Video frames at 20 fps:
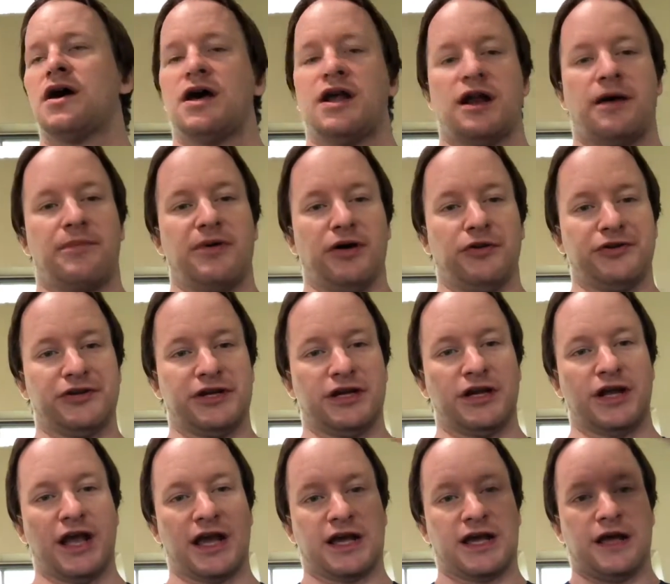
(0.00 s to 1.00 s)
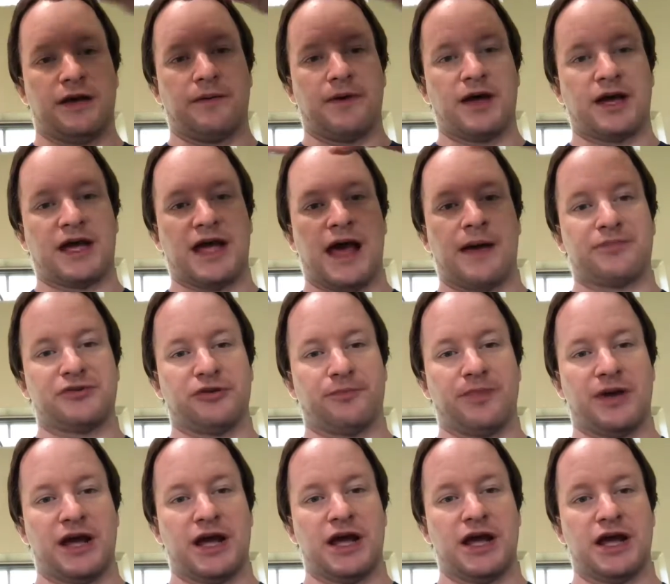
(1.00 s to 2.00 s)
I built in like a capture
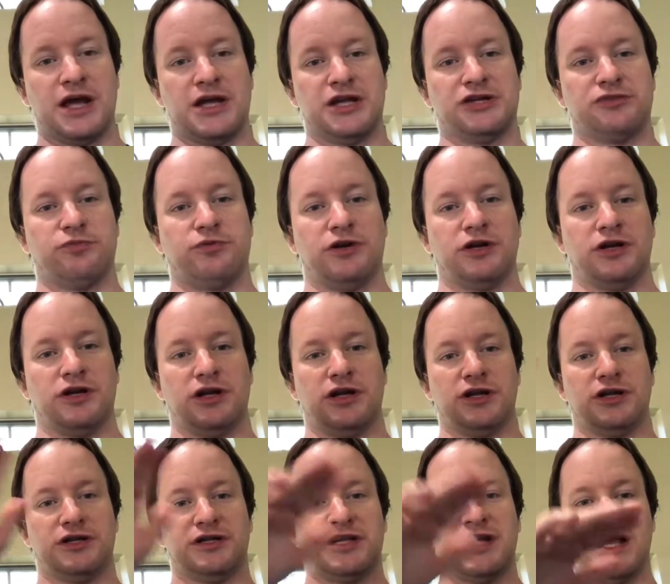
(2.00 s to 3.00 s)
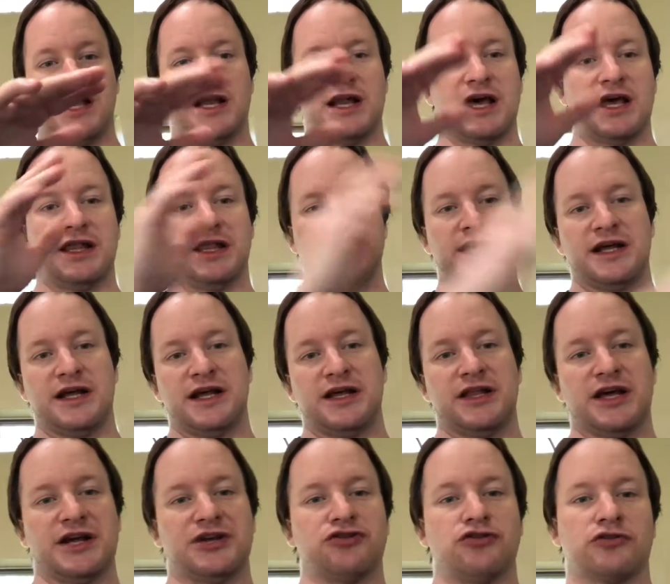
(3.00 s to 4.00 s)
page
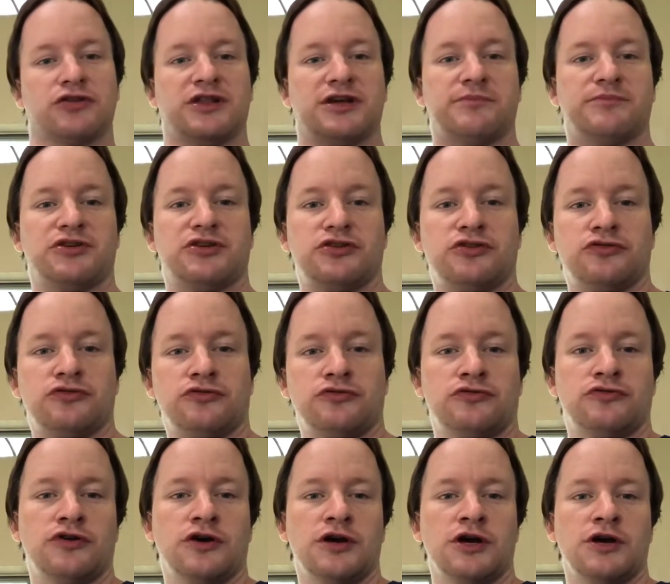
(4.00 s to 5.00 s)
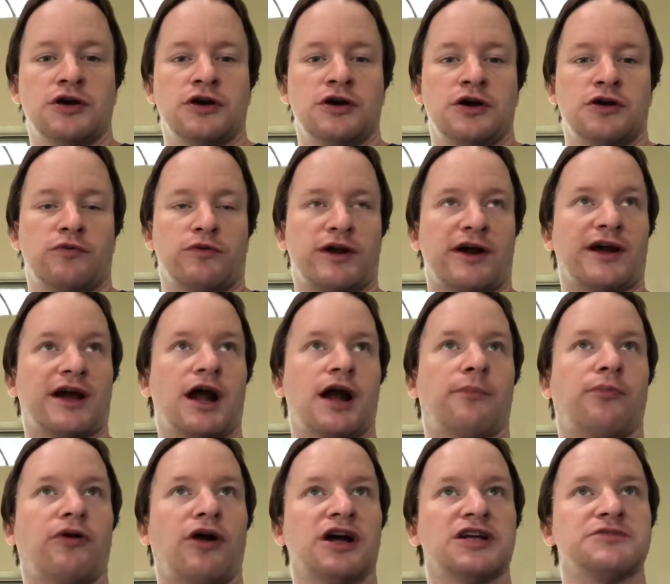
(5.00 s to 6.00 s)
and I took them to, when I
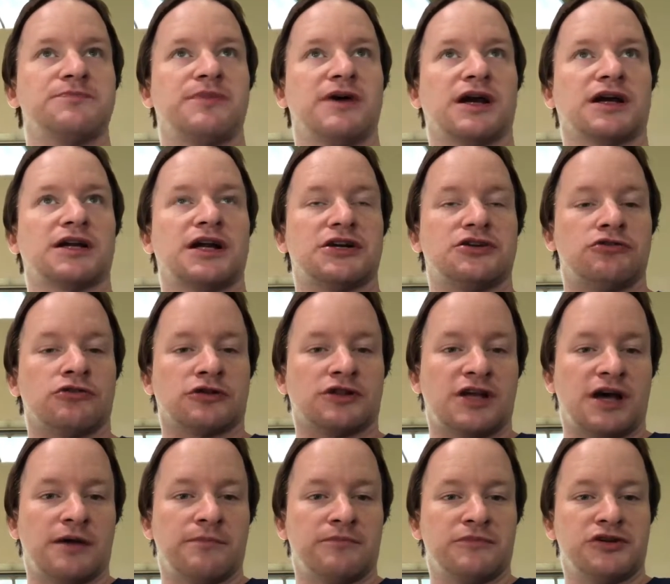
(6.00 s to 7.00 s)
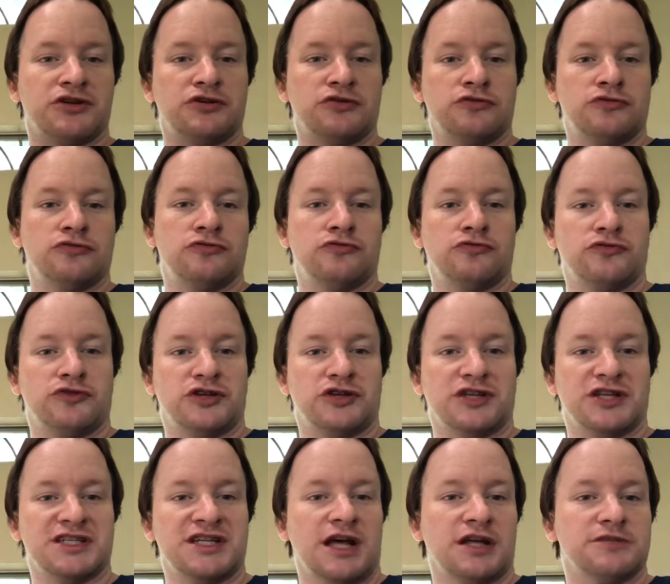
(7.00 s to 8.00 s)
got a prospect, I took them to
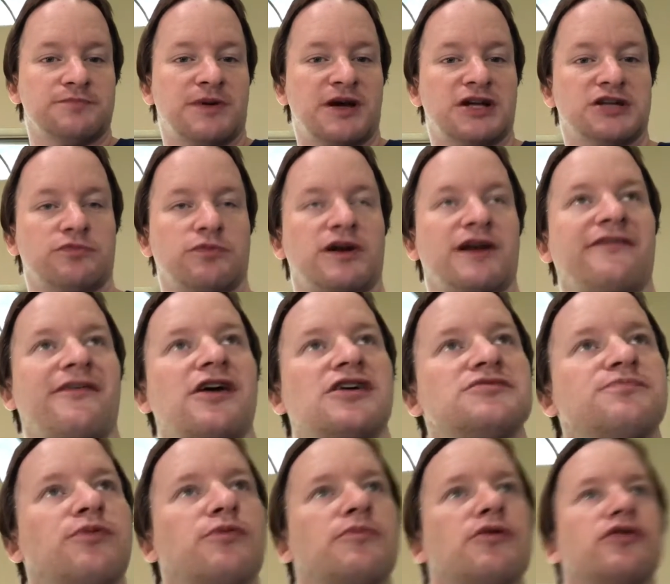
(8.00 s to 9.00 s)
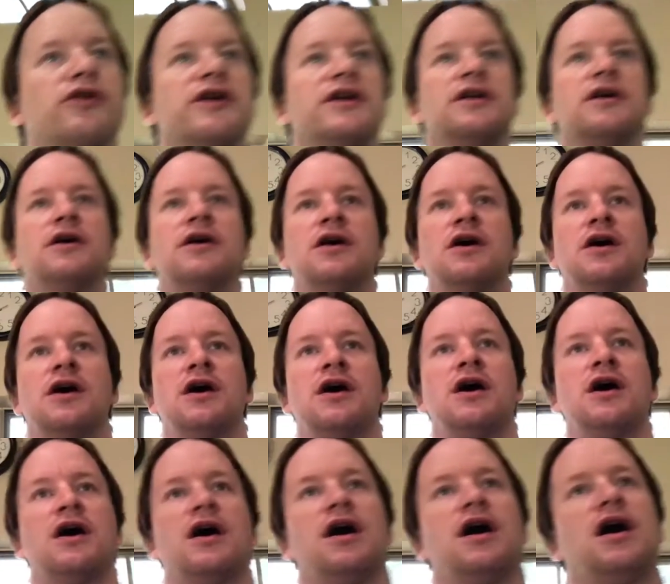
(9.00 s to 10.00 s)
the sales page or whatever I was promoting.
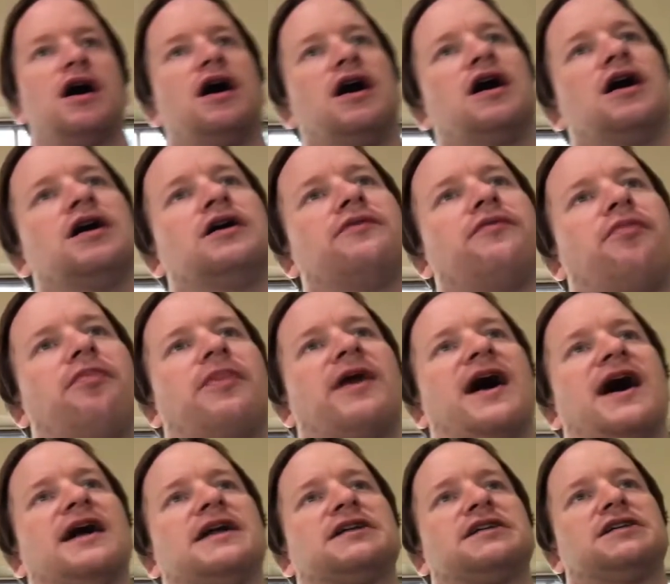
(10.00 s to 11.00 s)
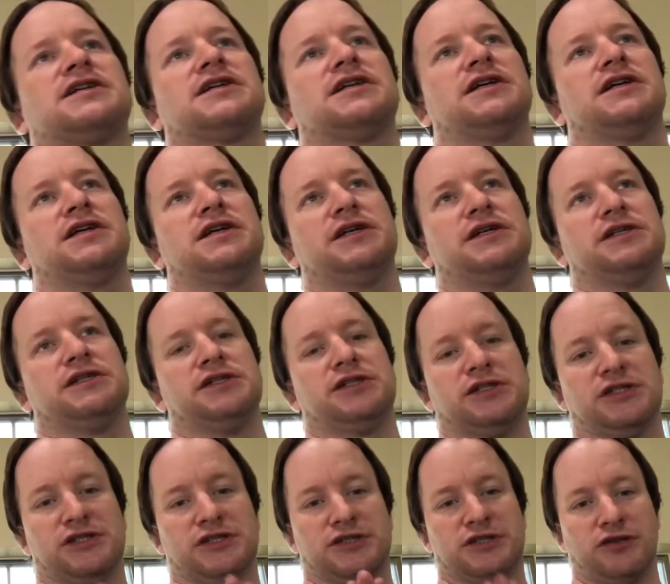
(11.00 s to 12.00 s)
That
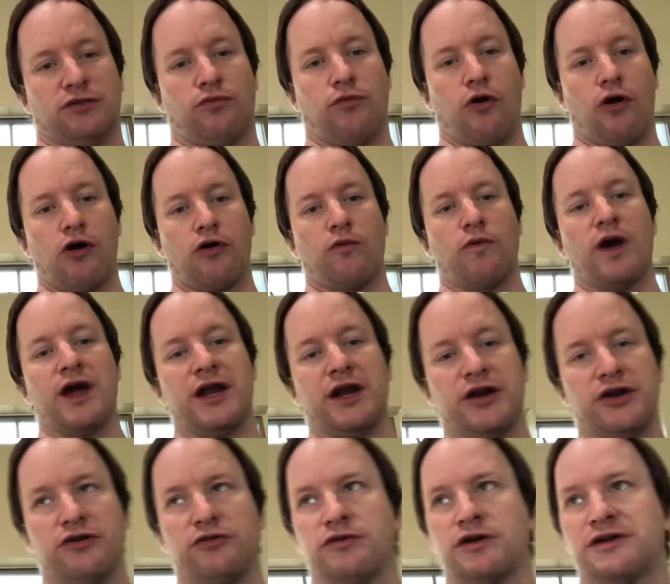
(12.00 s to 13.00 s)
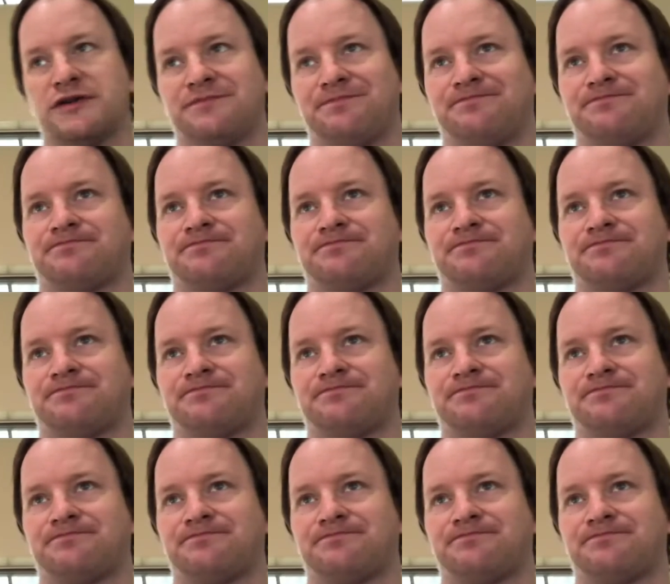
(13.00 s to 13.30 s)
is the wrong way to do it.